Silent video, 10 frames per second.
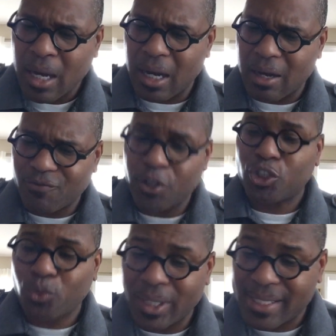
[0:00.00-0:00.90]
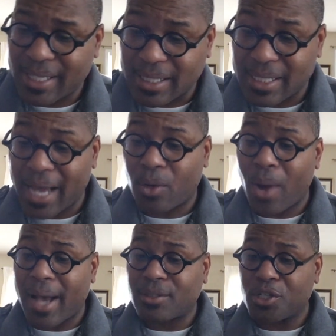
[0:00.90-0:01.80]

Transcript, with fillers: Uh, verse 26 Likewise,